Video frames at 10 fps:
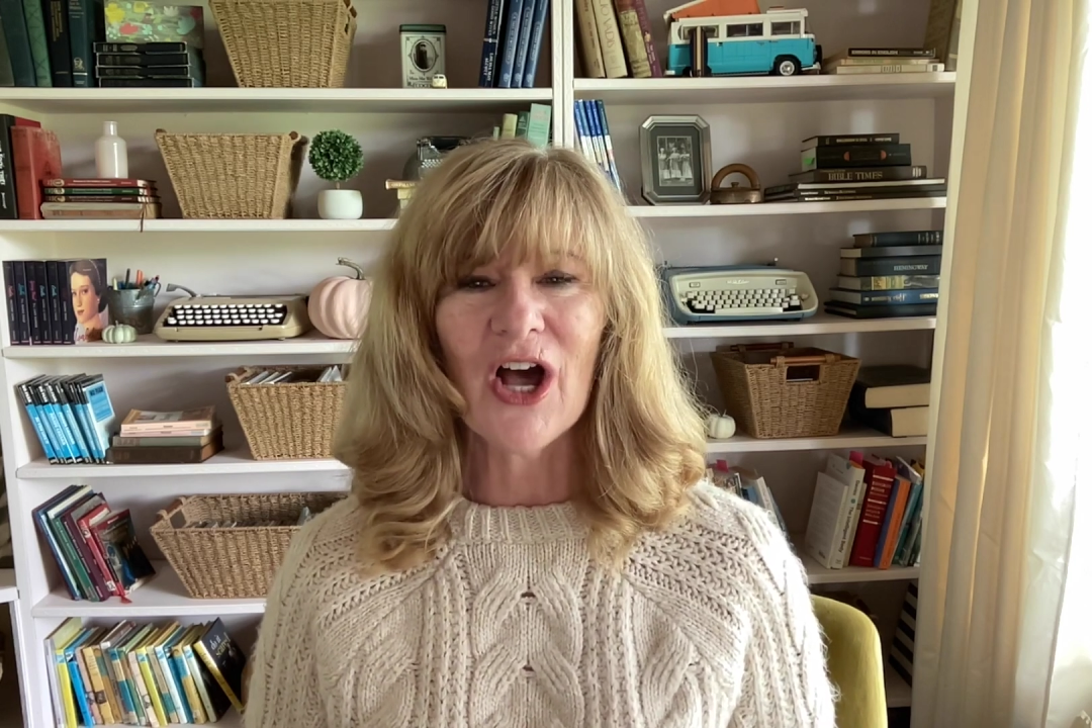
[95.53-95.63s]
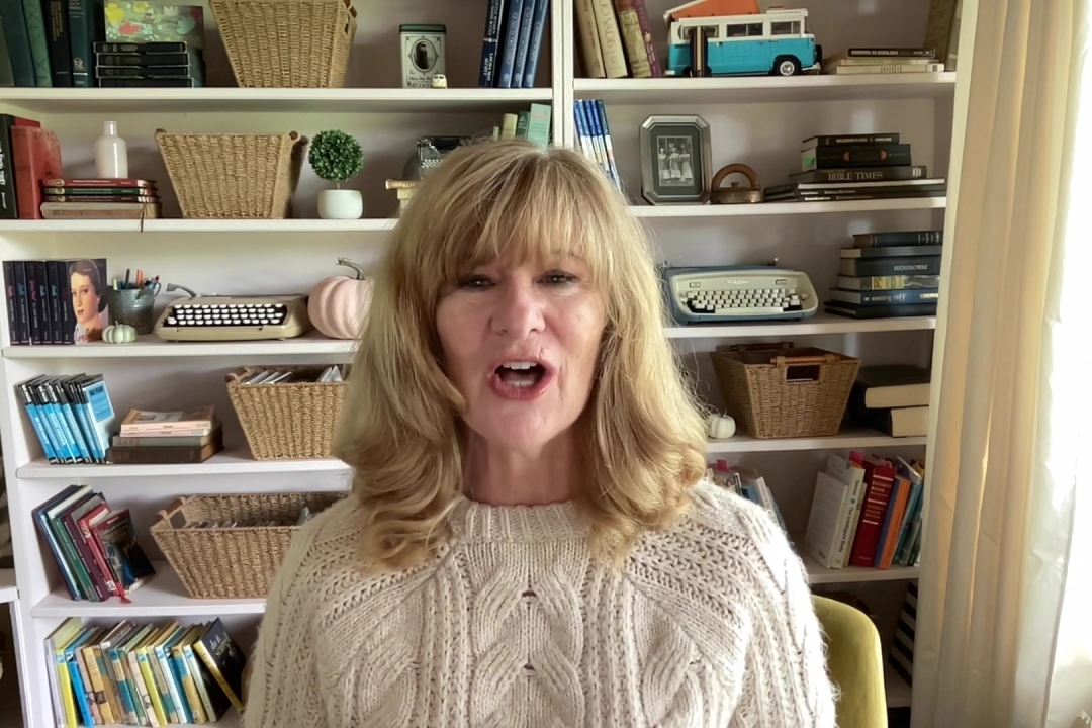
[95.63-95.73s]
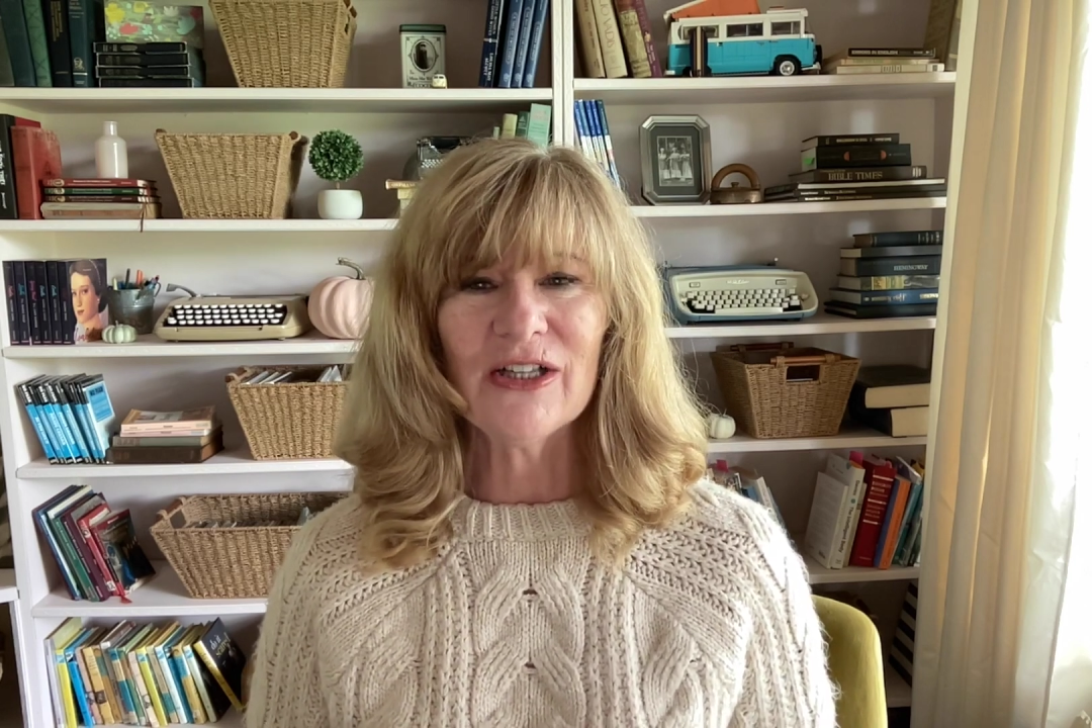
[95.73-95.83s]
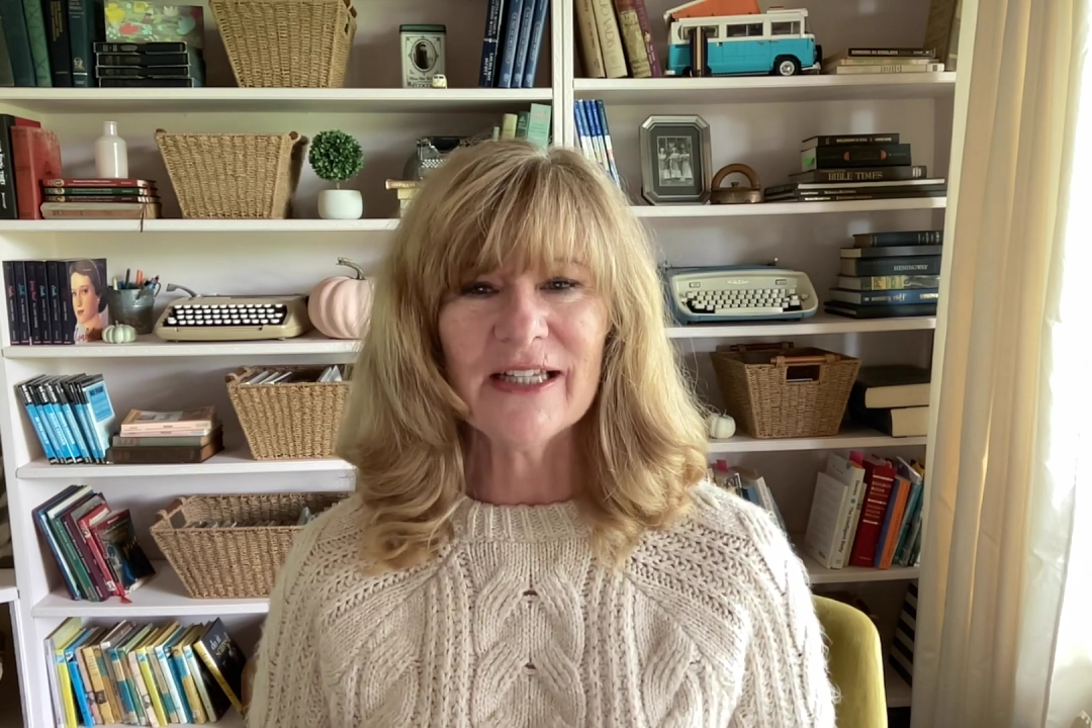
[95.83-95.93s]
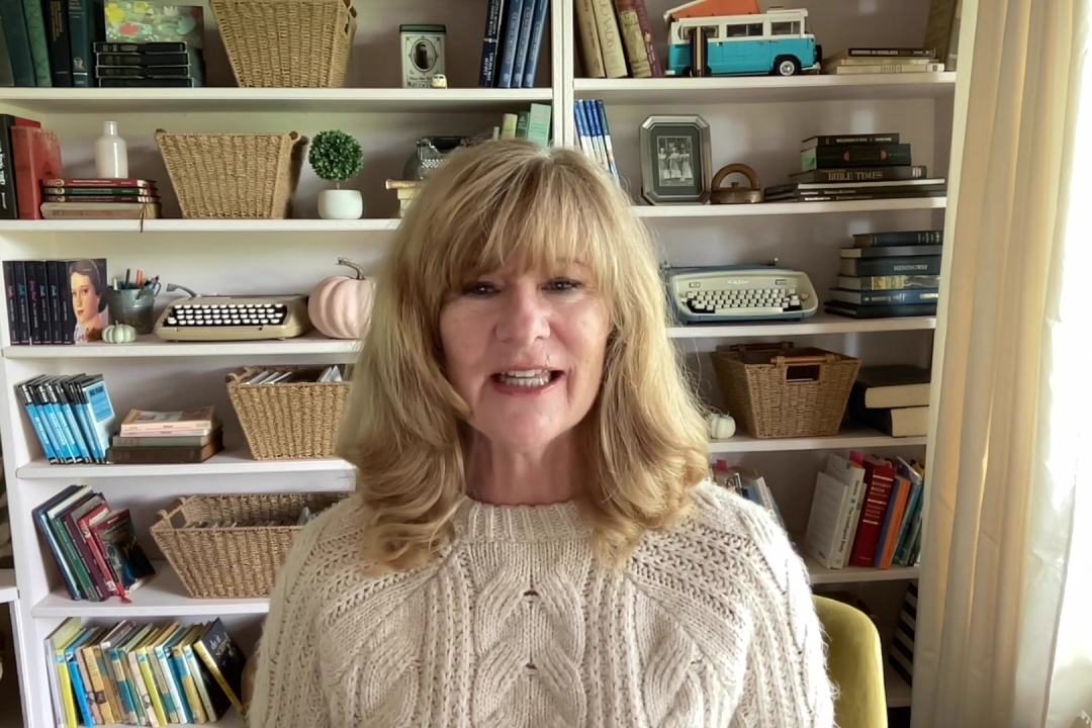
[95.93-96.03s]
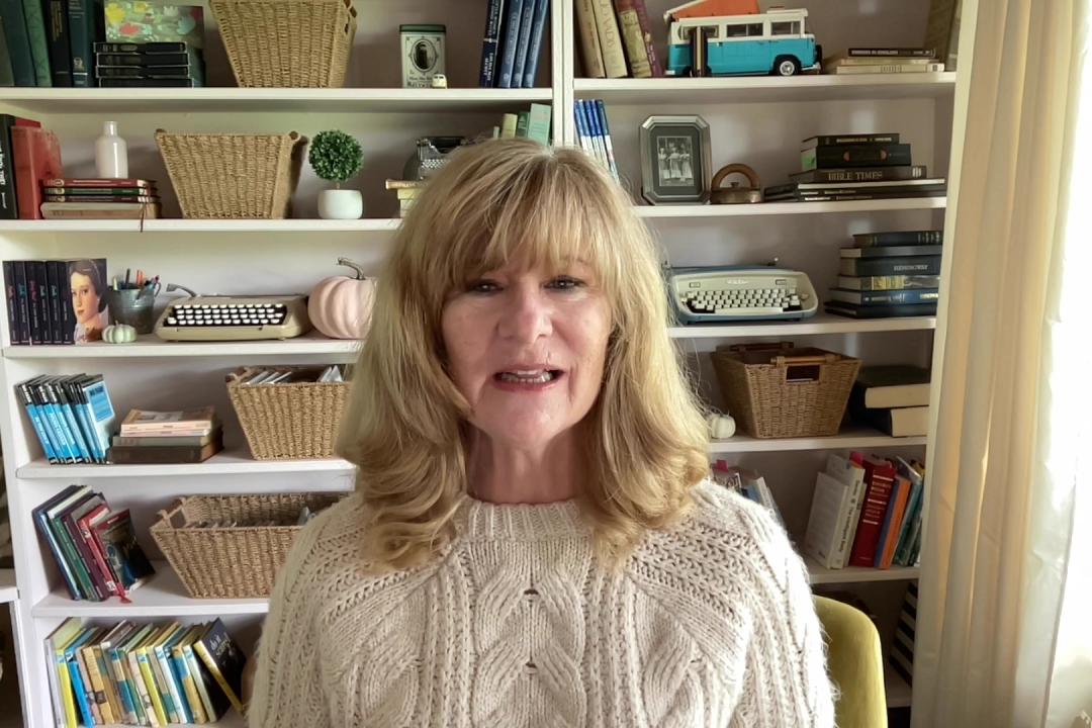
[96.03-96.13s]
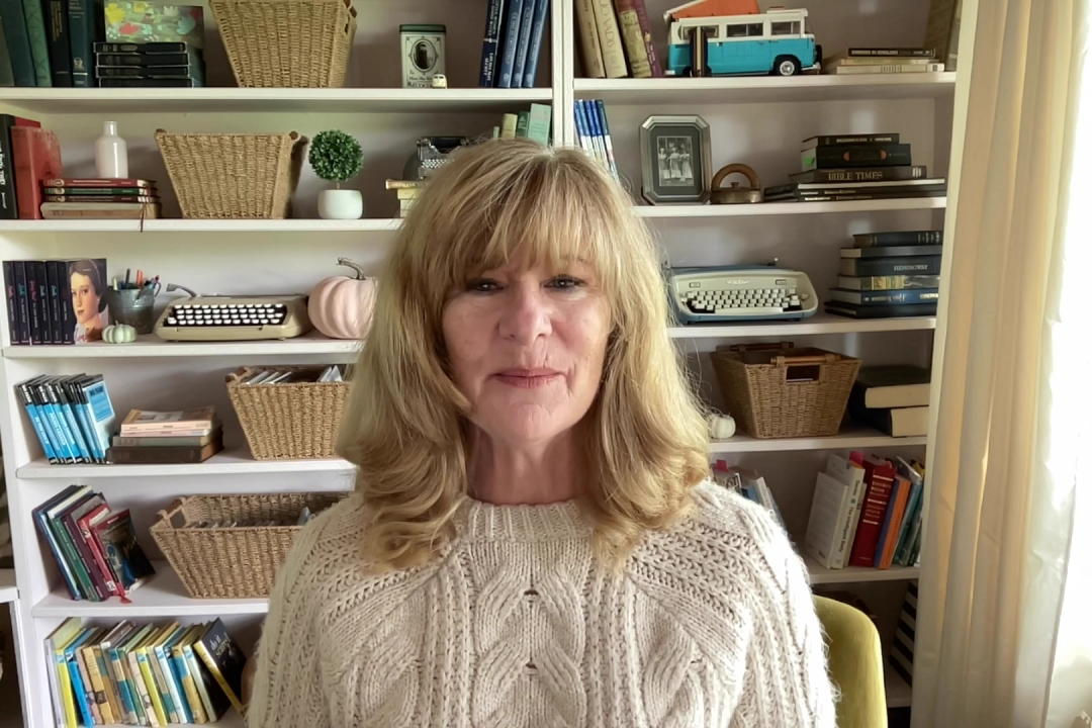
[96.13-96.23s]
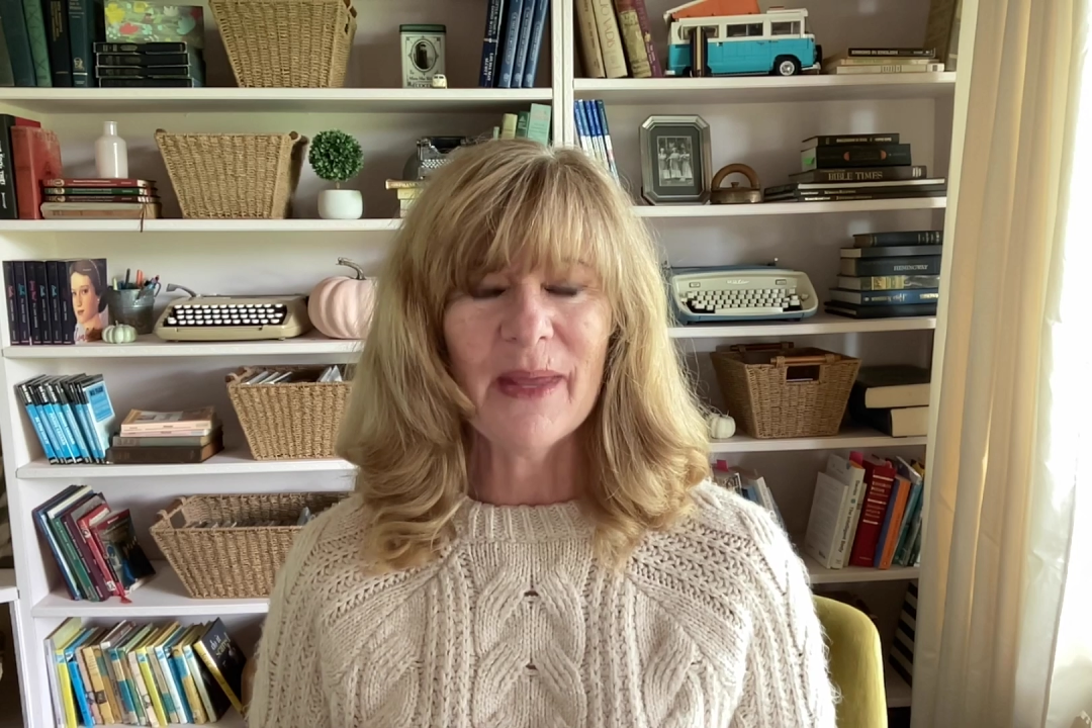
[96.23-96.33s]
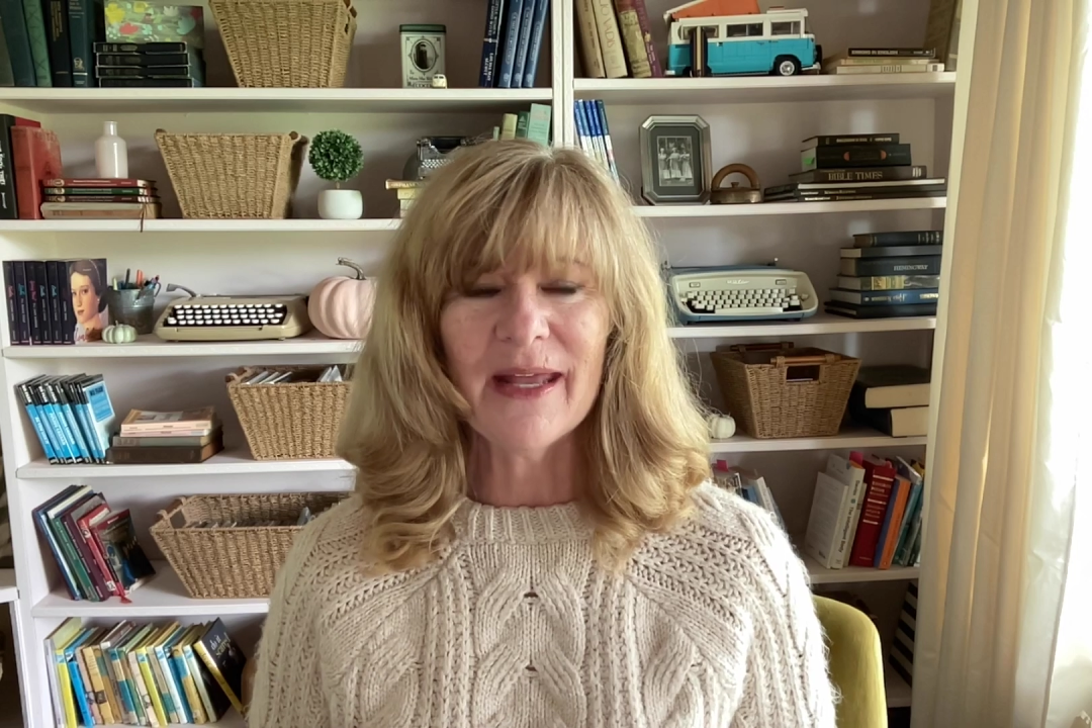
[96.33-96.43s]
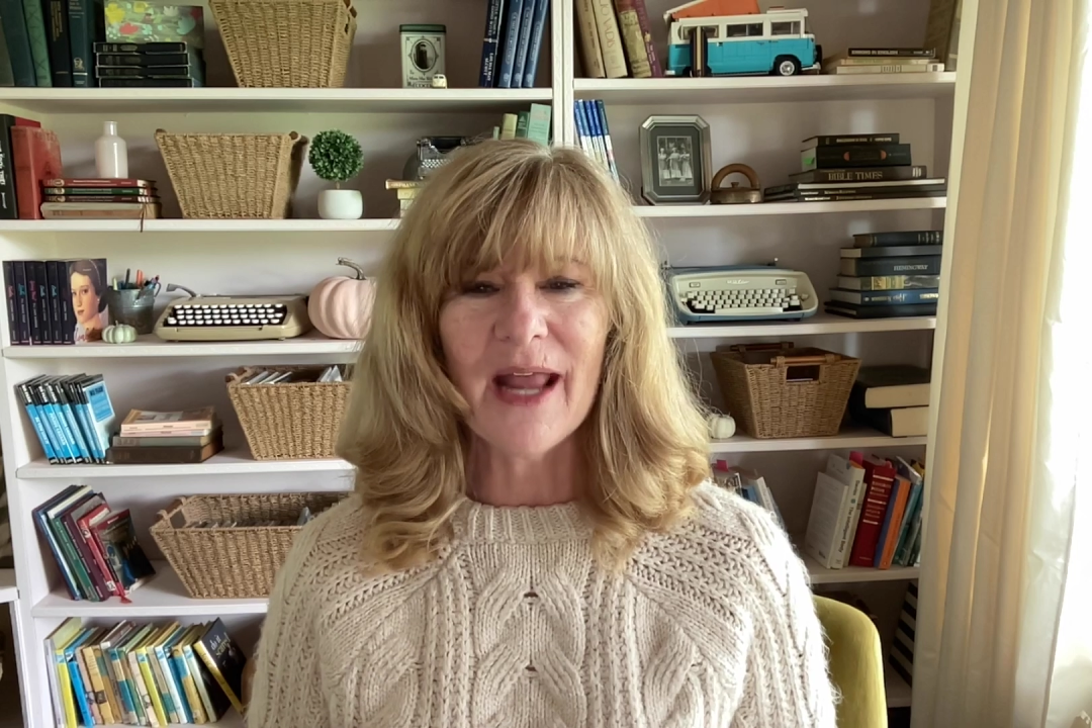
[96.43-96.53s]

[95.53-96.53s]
a little bit